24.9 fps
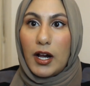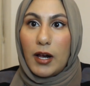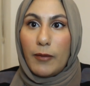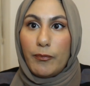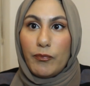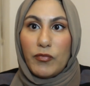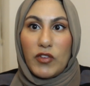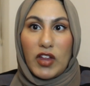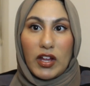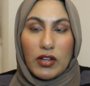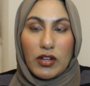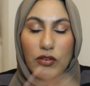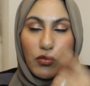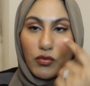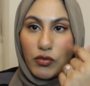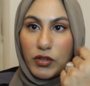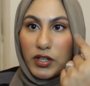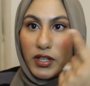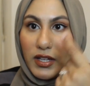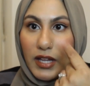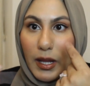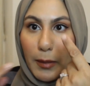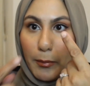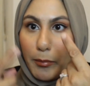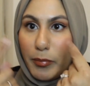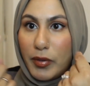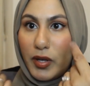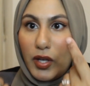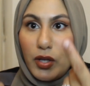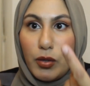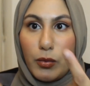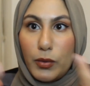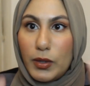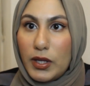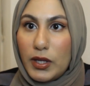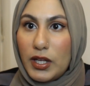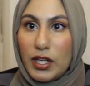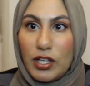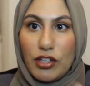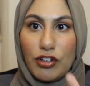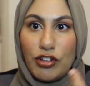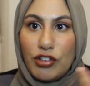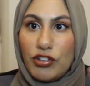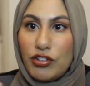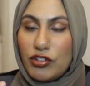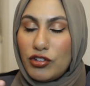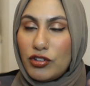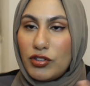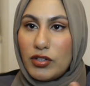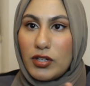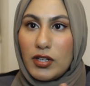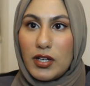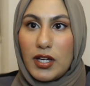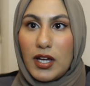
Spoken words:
Gets rid of that bluish,